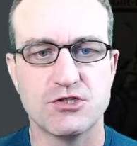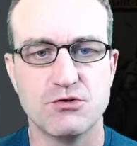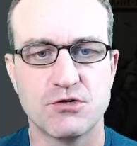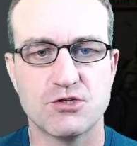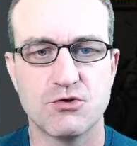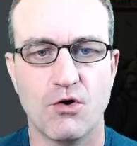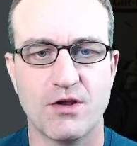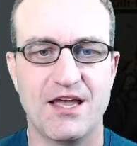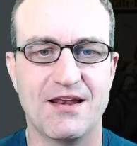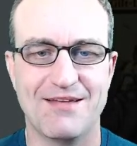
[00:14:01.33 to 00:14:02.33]
you control
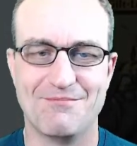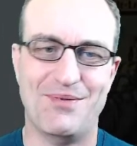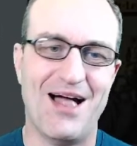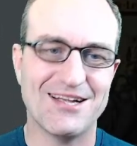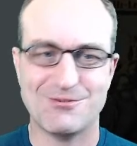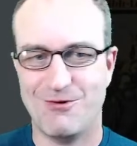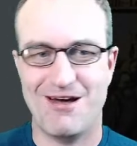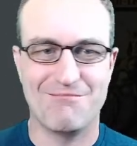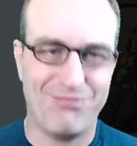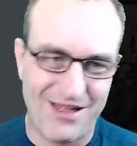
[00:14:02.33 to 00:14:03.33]
get
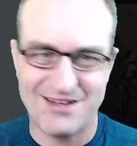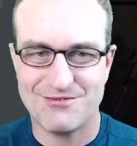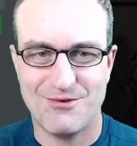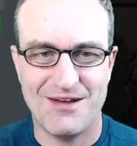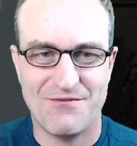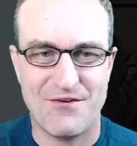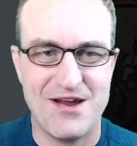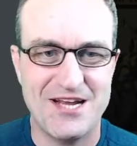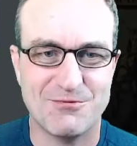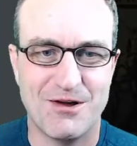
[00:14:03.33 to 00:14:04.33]
+1/+1 for
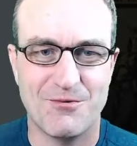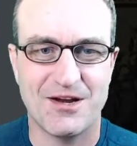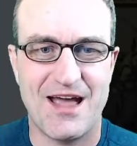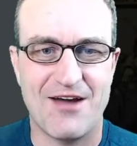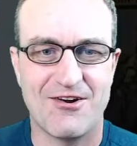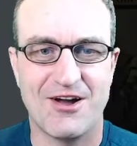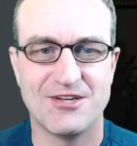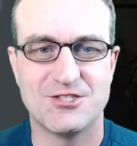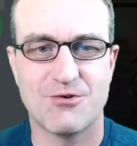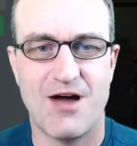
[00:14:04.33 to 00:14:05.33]
each 1/1 counter on
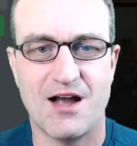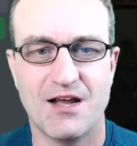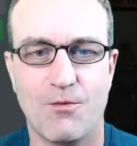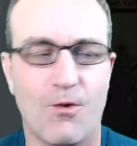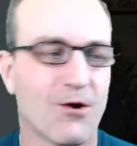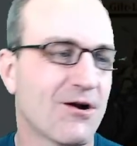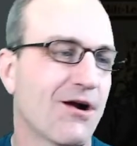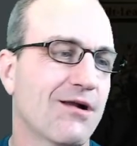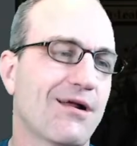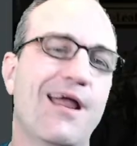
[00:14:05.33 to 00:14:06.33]
Jiraga
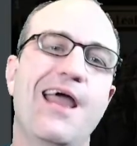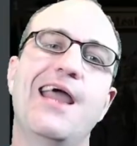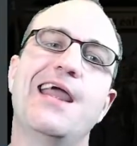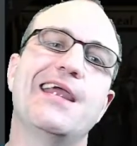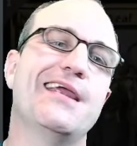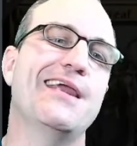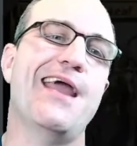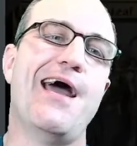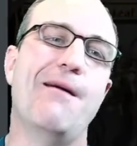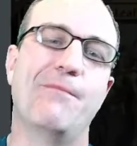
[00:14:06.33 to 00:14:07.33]
Warcaller.
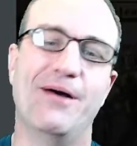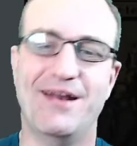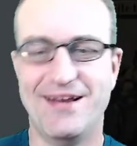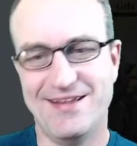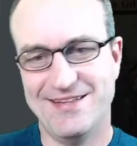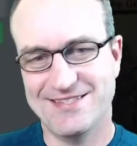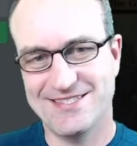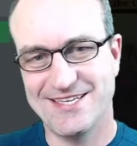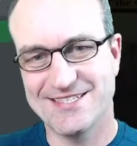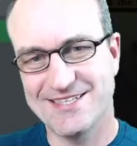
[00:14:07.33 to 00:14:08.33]
Yeah, buddy, this
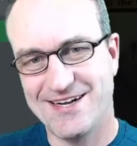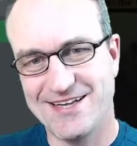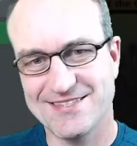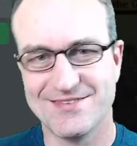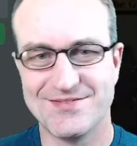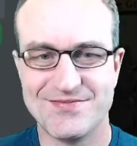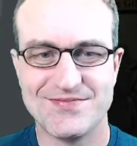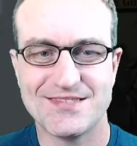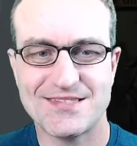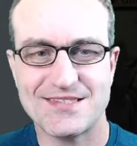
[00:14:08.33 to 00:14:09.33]
thing's awesome.
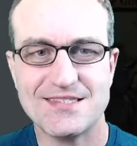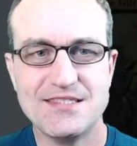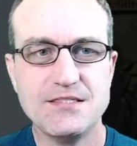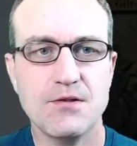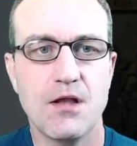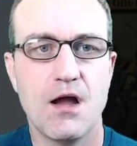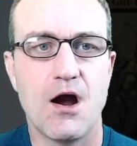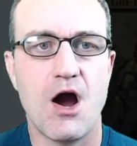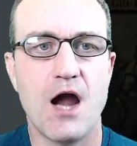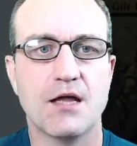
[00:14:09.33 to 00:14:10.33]

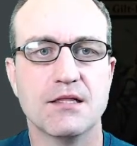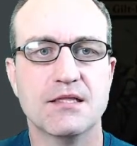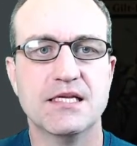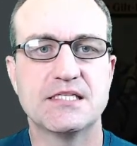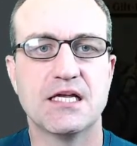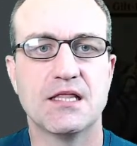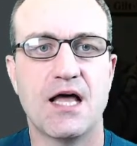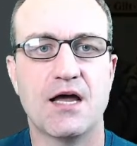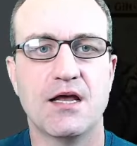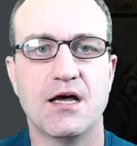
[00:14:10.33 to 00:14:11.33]
All right, Liz
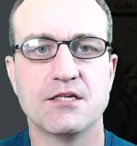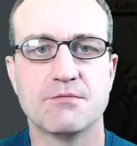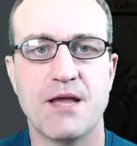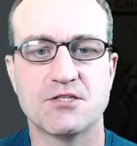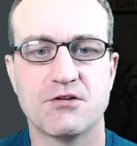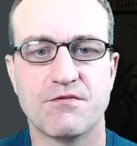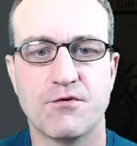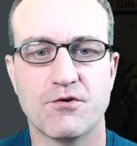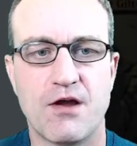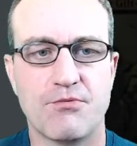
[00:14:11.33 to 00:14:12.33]
Alana Huntsmaster,
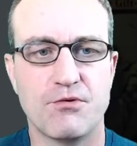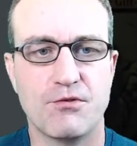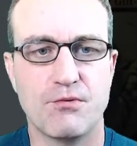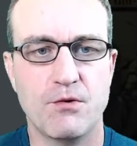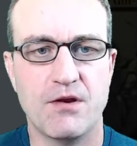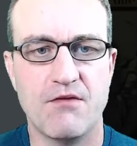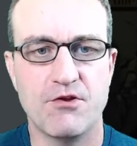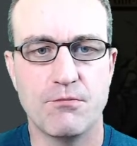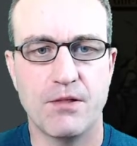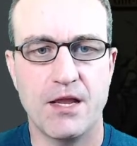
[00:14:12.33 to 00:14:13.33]
4-drop 3/3. Whenever
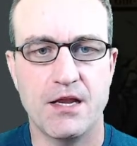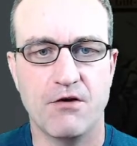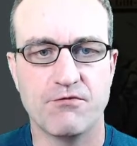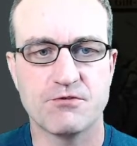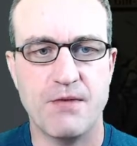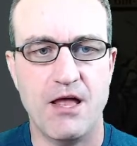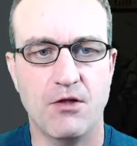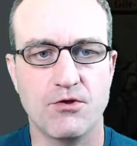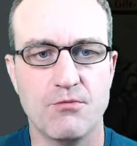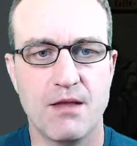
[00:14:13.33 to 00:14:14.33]
you play an elf spell,
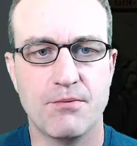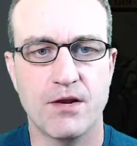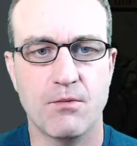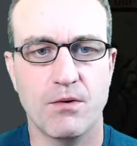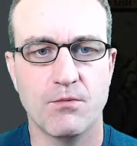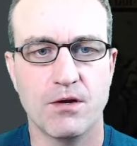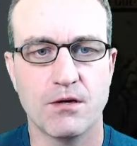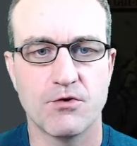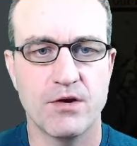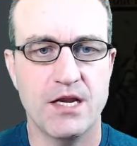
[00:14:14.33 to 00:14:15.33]
you may put a
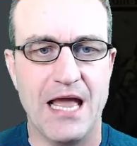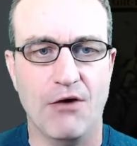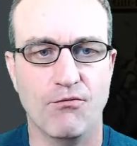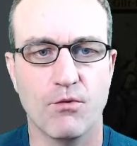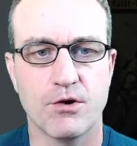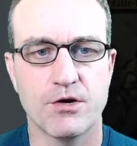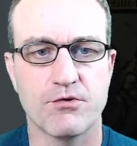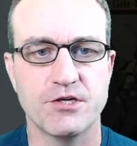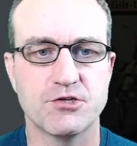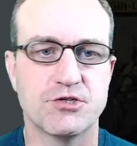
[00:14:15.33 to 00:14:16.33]
1/1 green elf warrior
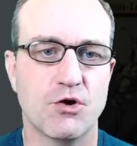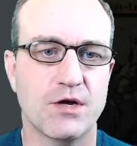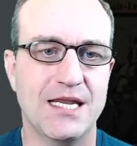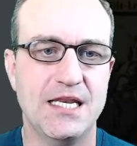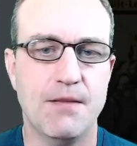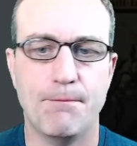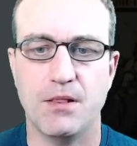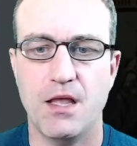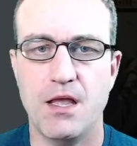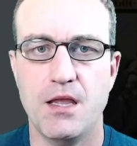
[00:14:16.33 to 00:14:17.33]
creature token into
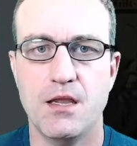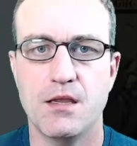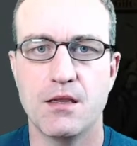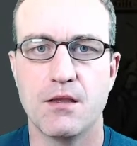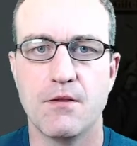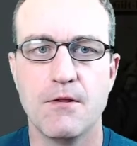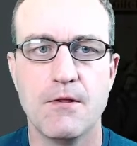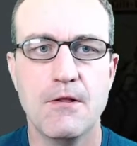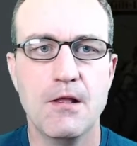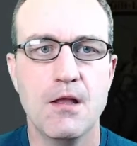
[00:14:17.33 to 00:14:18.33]
play.
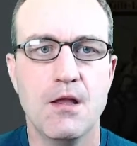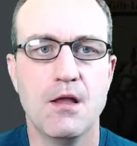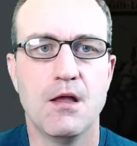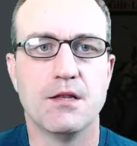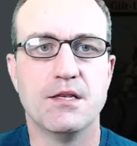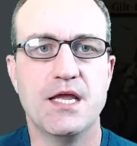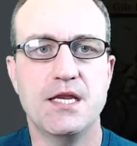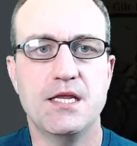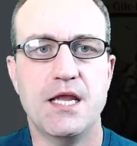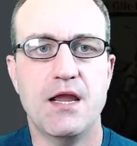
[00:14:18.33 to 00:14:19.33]

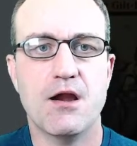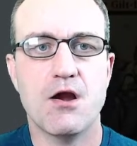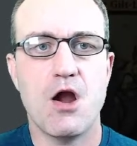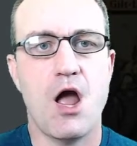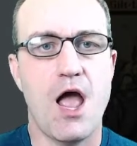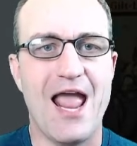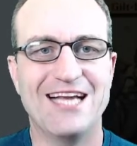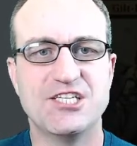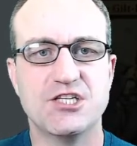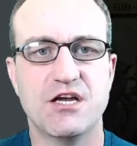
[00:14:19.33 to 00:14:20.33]
Nadir,
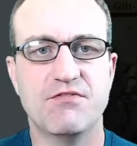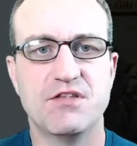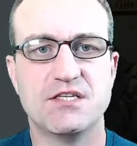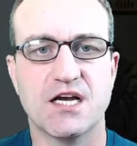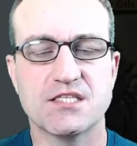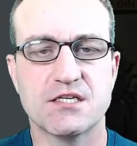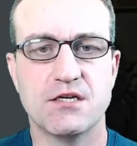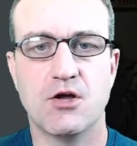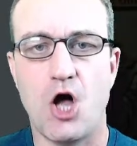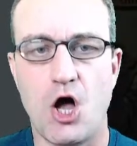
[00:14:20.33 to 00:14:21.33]
Agent of the
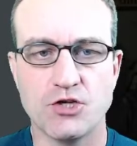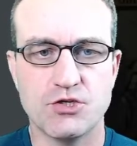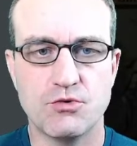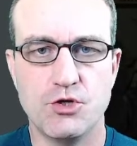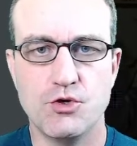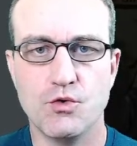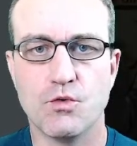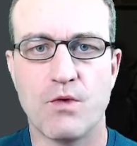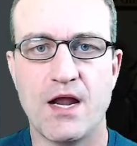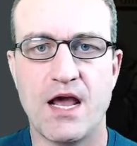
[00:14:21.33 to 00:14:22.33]
Duskanil, also new,
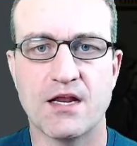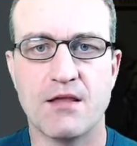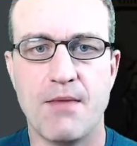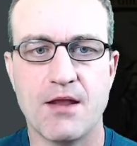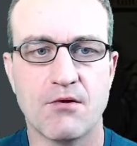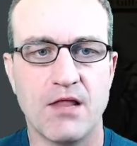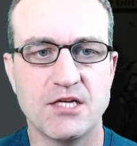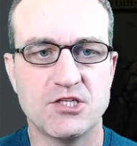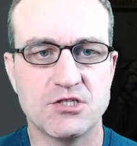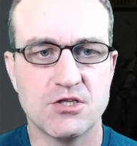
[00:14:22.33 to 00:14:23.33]
right out of Commander
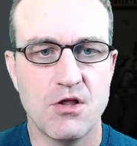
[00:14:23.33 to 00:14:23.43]
Legends.